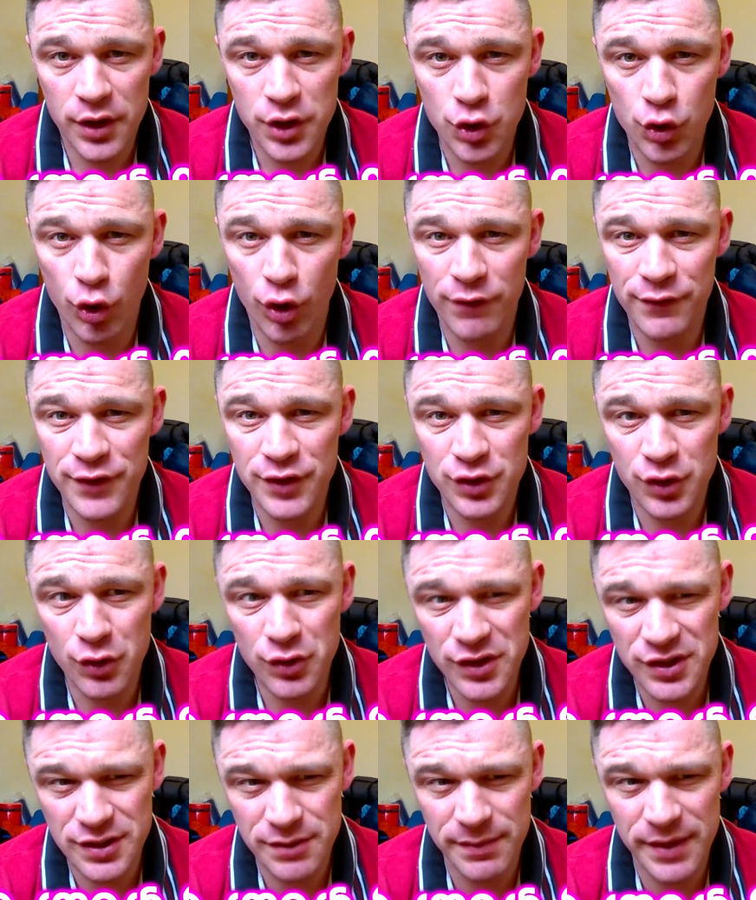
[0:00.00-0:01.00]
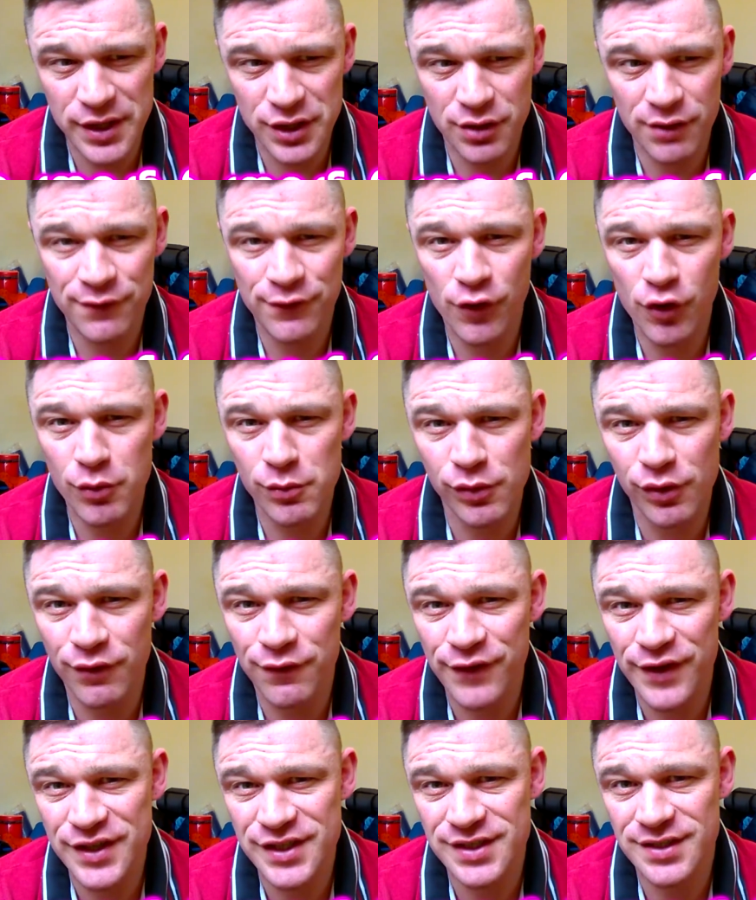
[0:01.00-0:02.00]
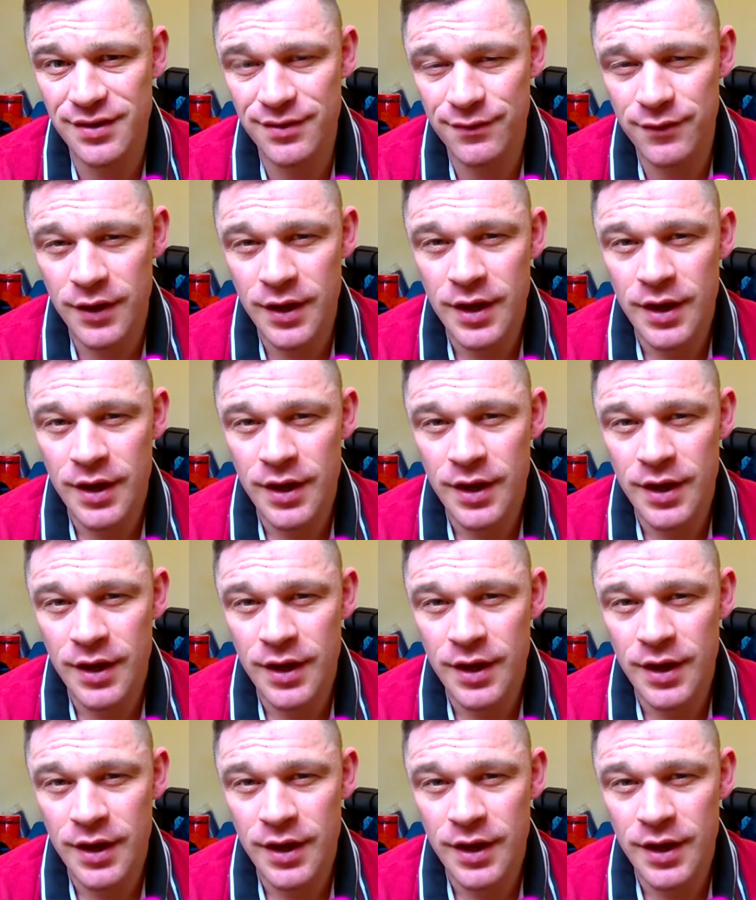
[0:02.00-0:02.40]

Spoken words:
your office, do, does it make you feel more festive?